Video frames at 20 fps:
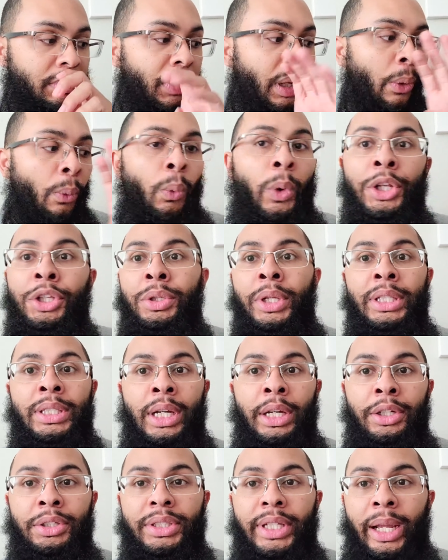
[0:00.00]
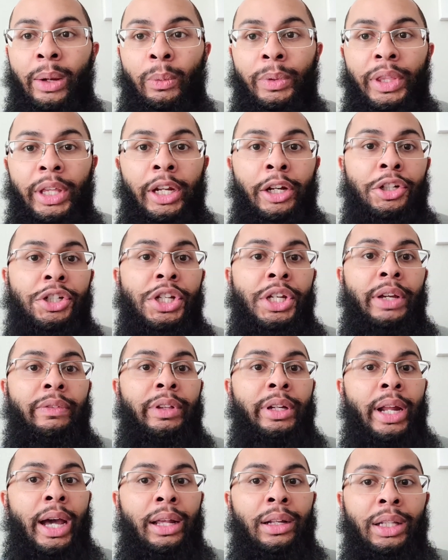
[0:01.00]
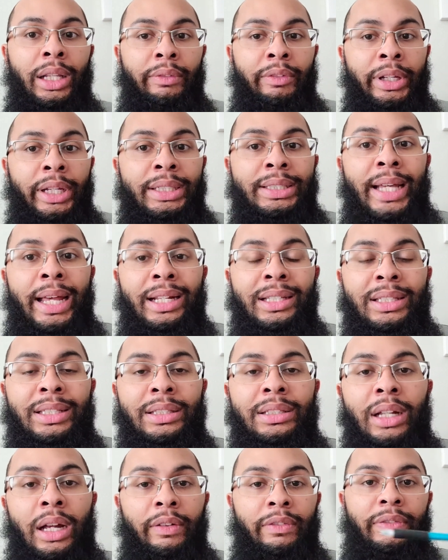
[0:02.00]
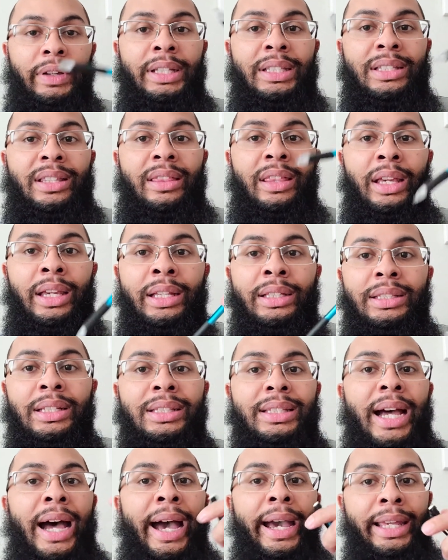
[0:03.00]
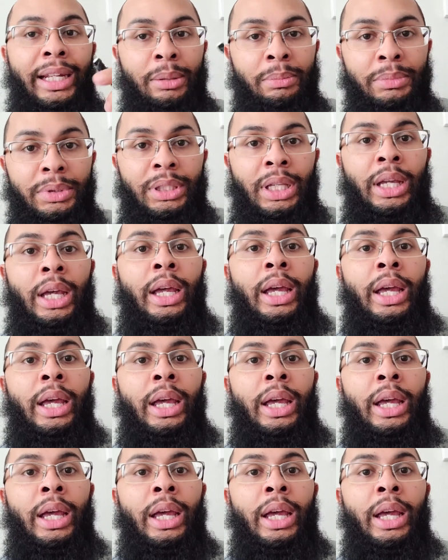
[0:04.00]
what you need to understand with energy of the non-living is that it's stuff, it's things, it's items,